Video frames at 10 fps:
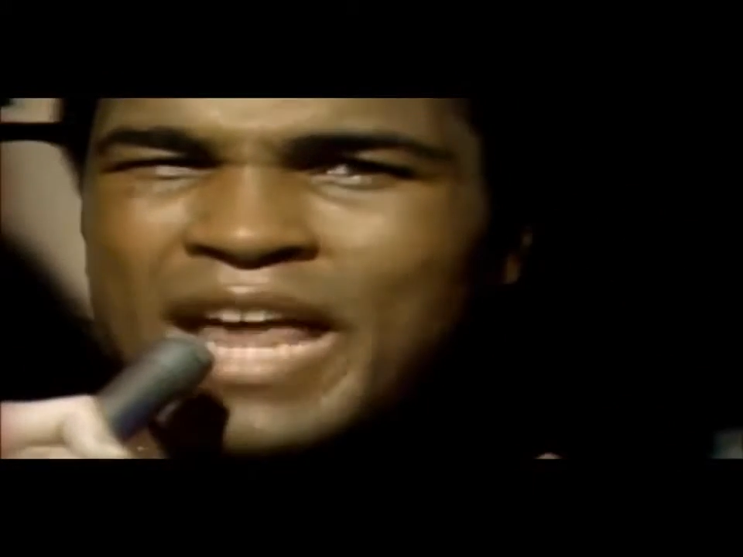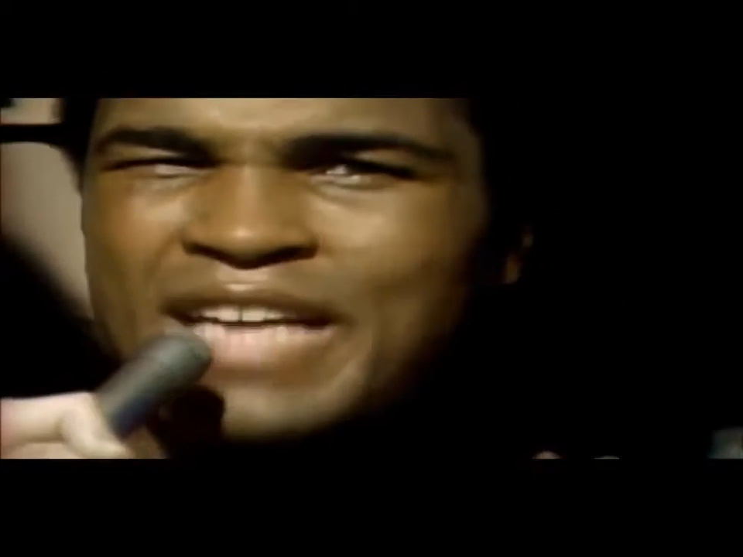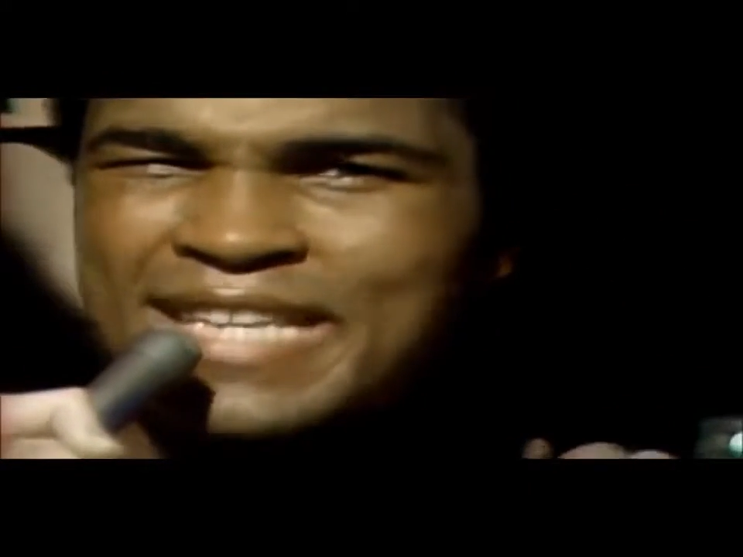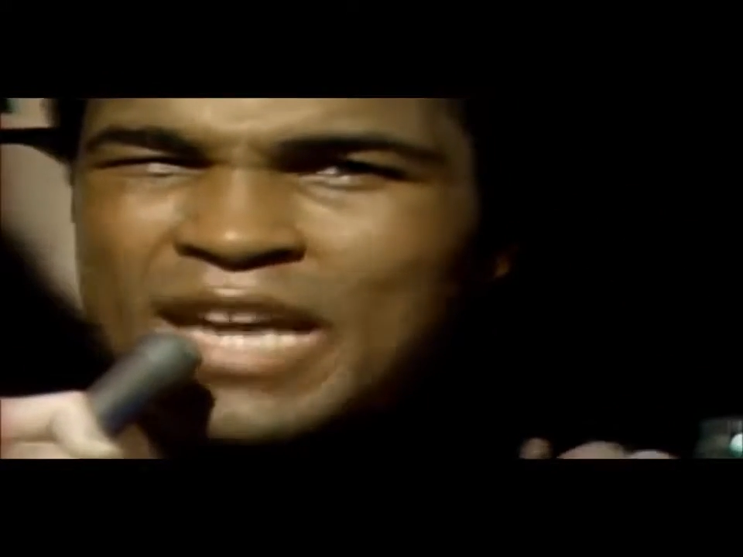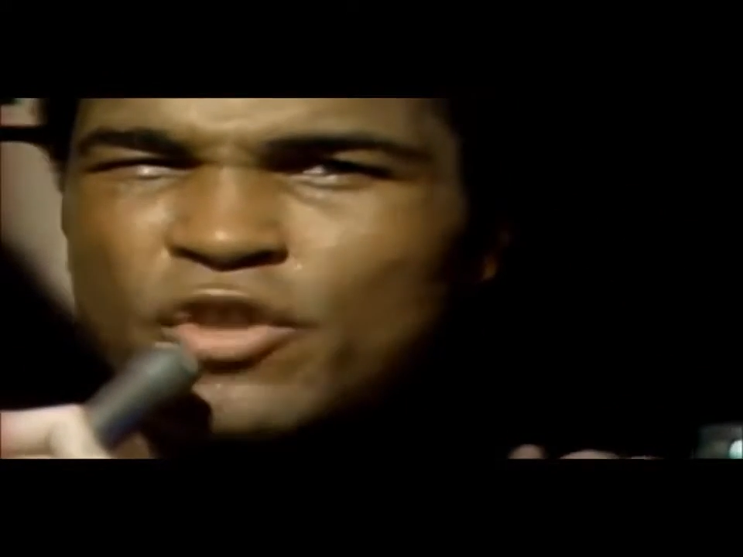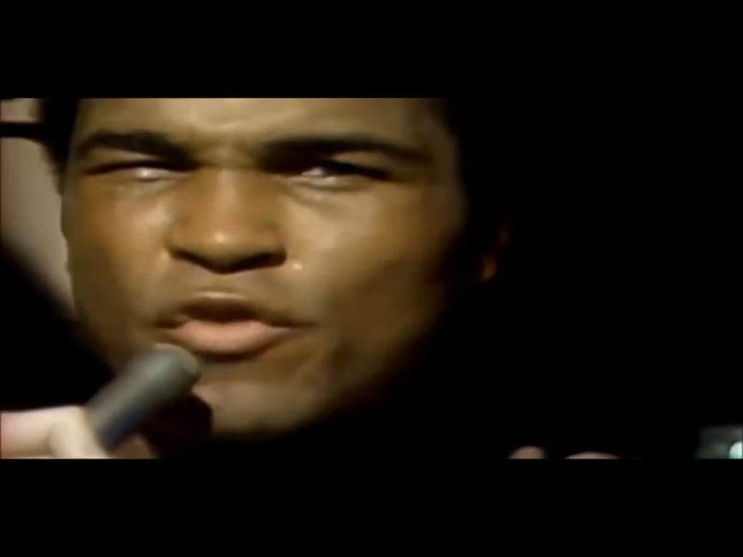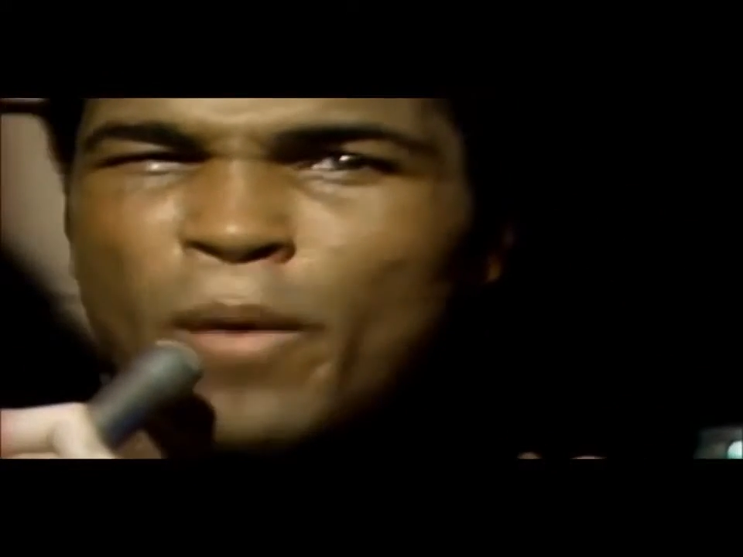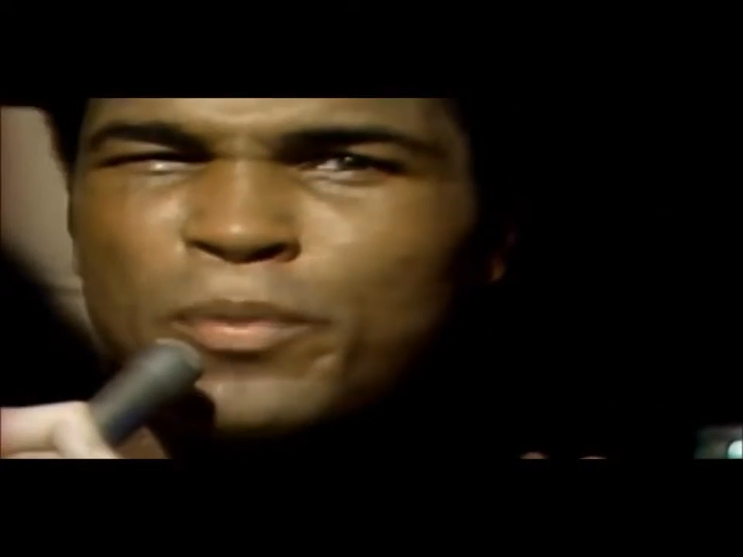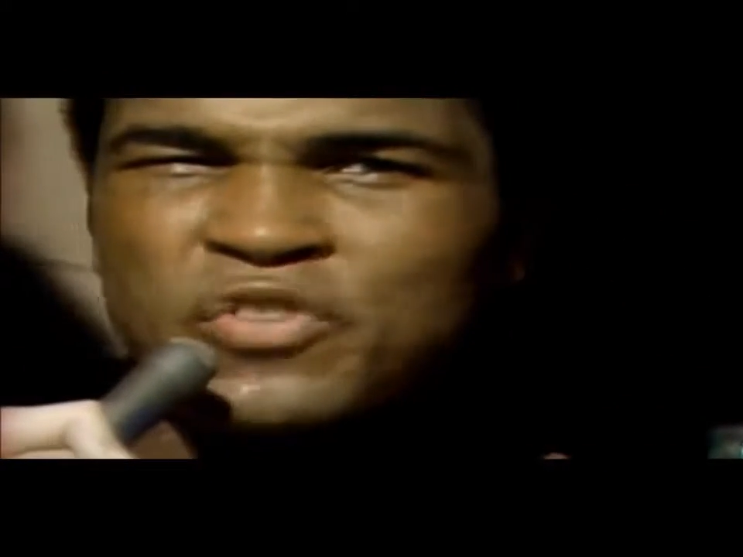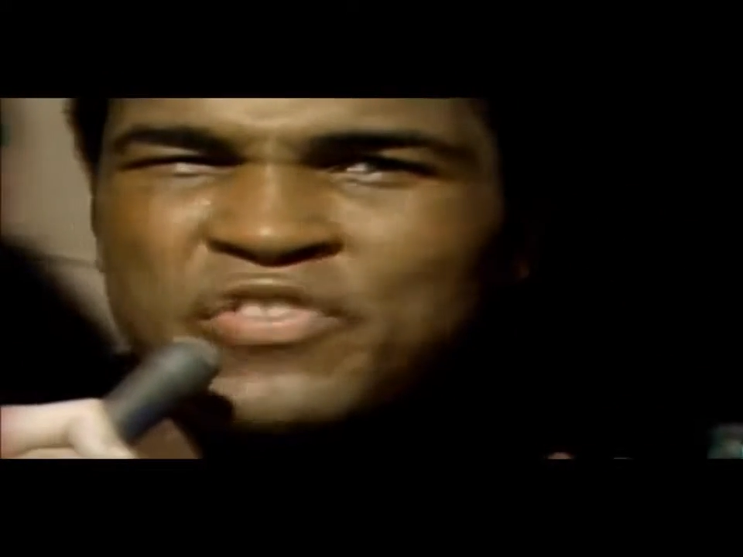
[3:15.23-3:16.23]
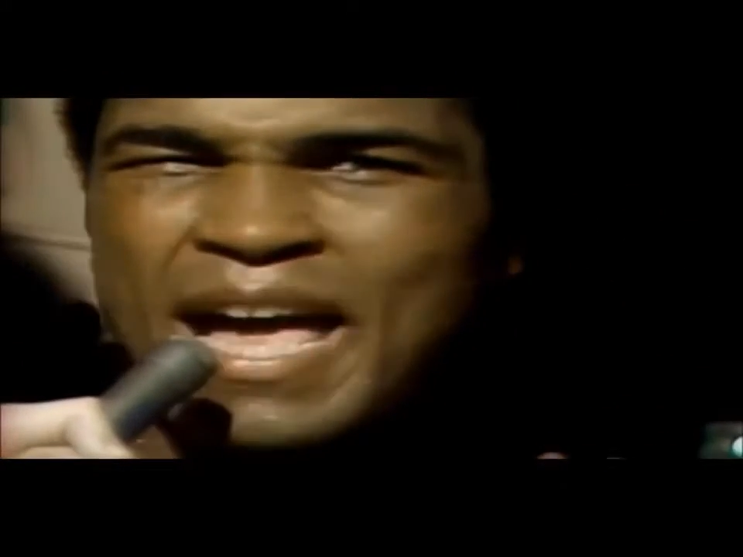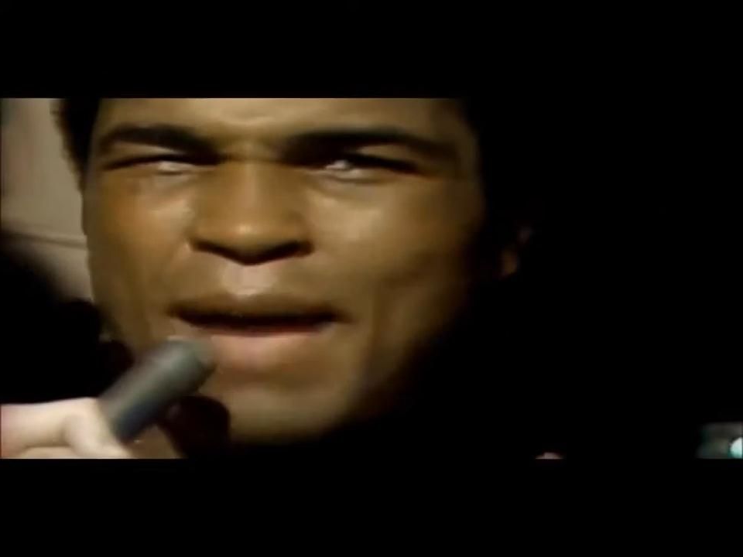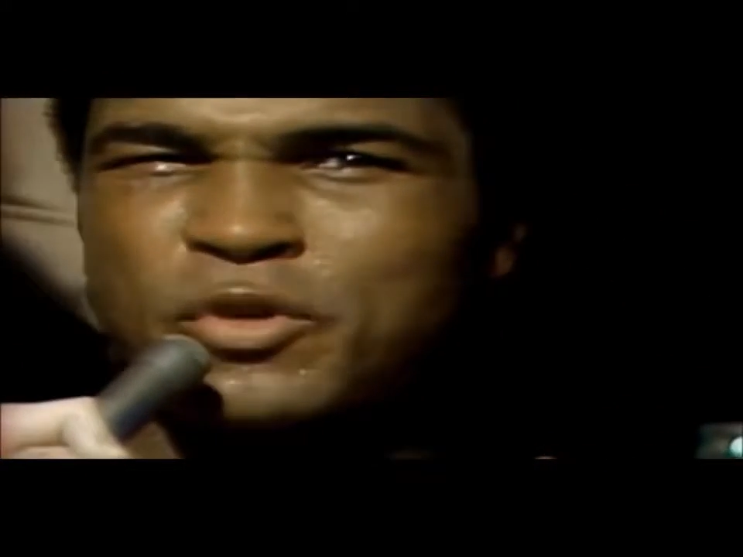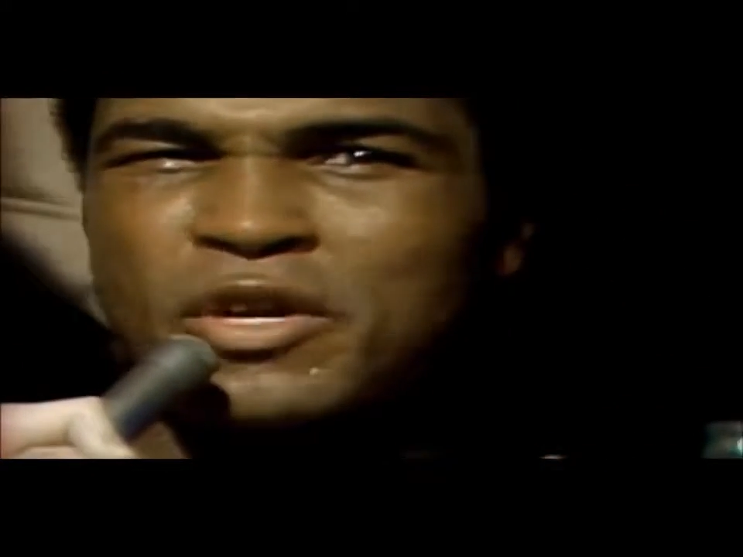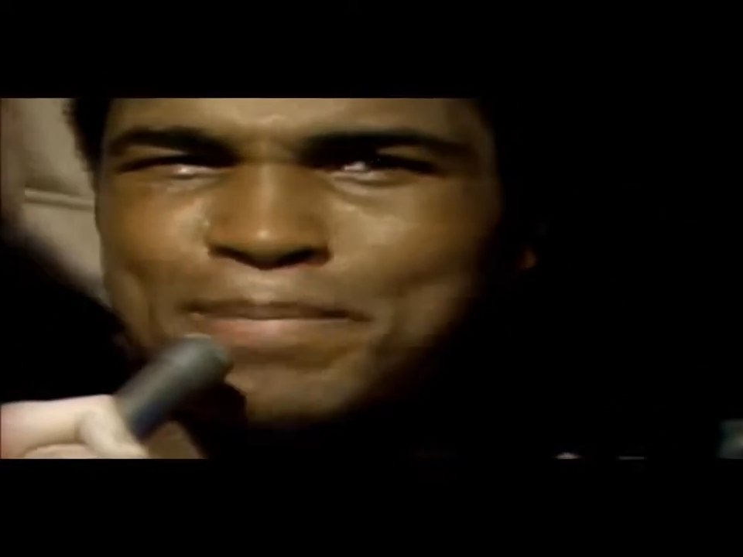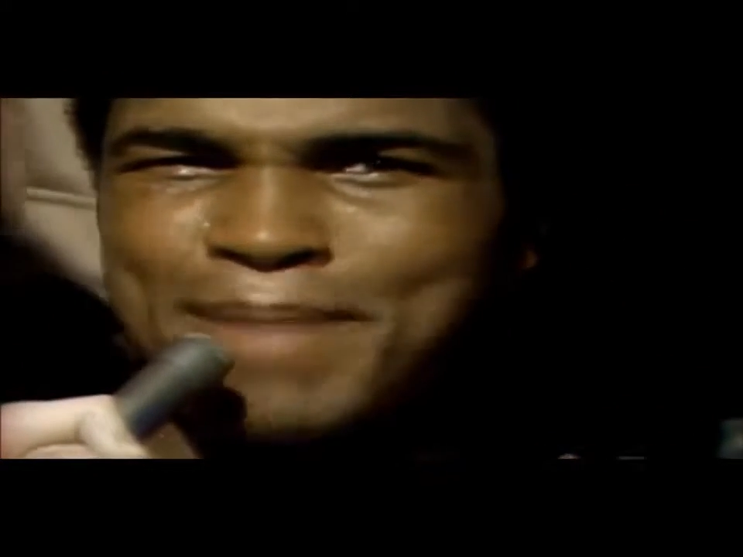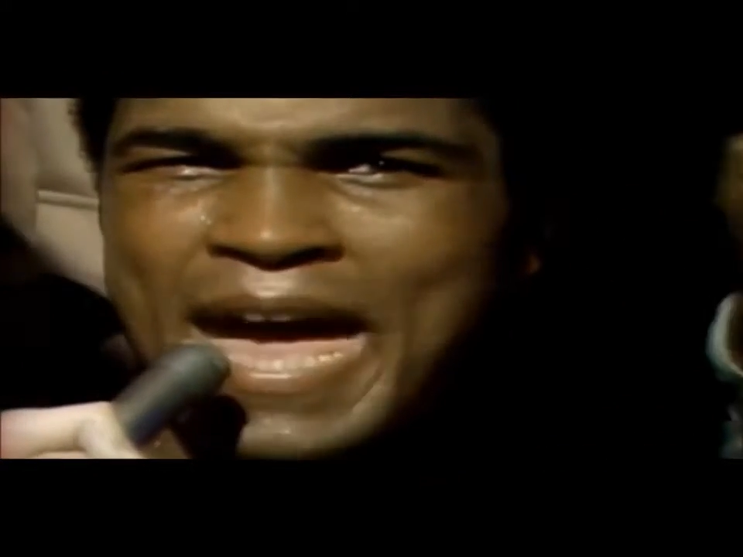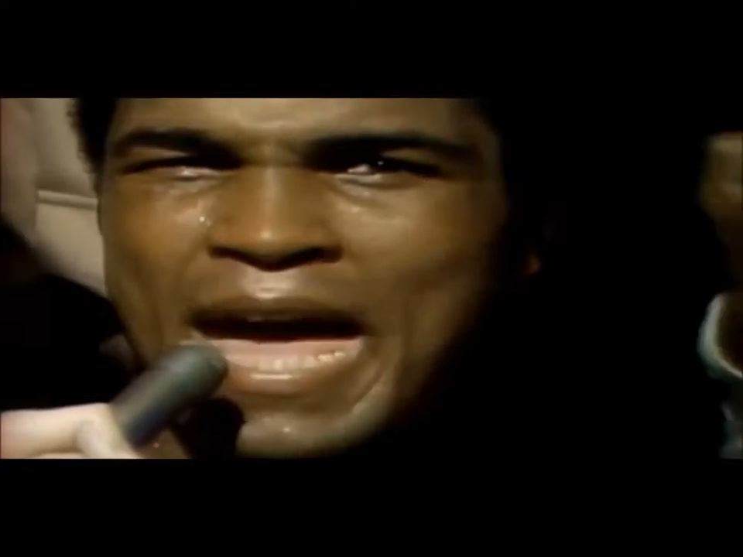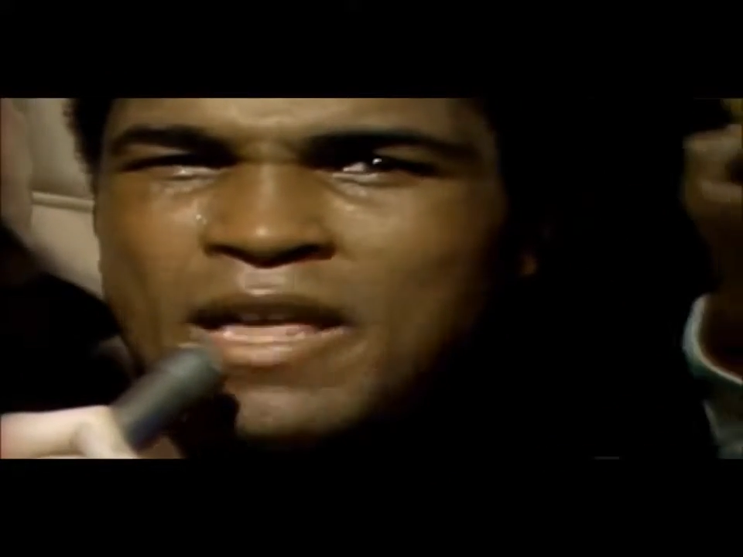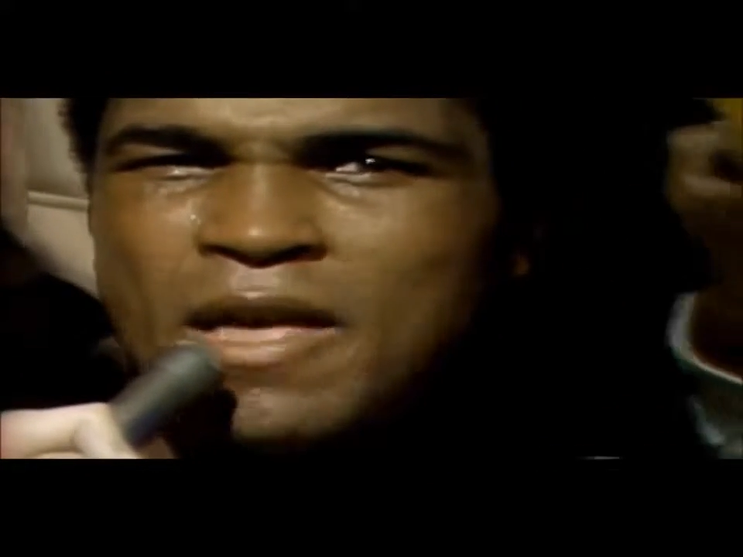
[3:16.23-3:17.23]
When I stay on the ropes, you think I'm doing
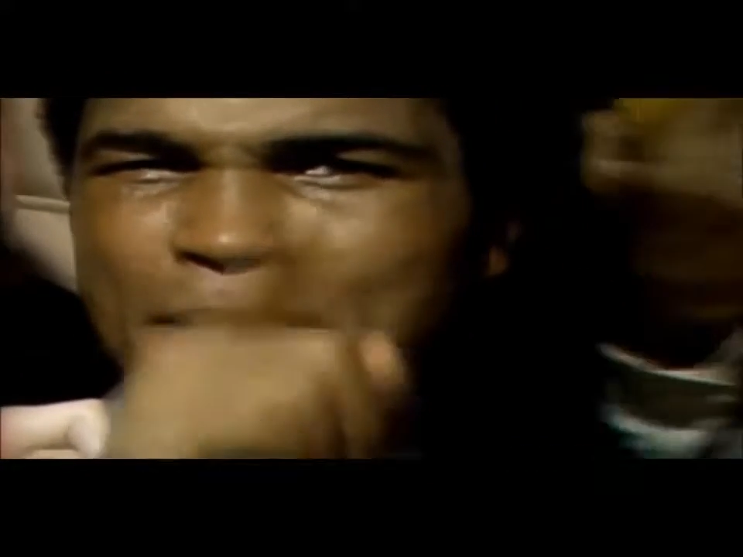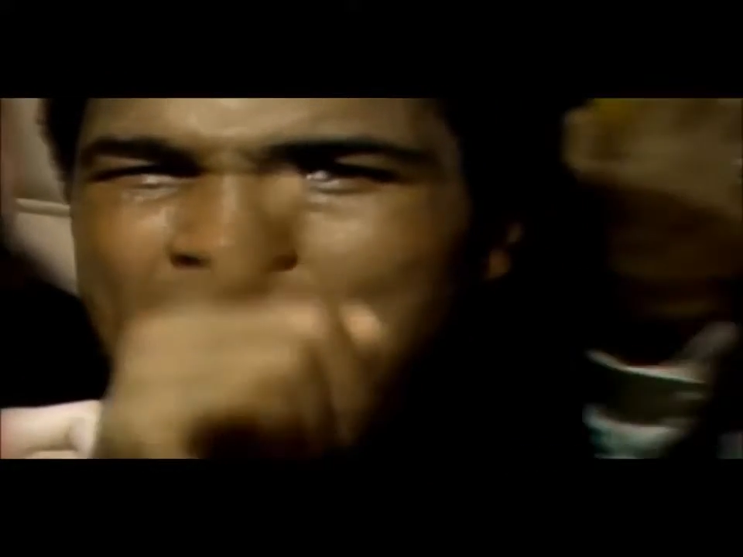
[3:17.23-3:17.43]
bad.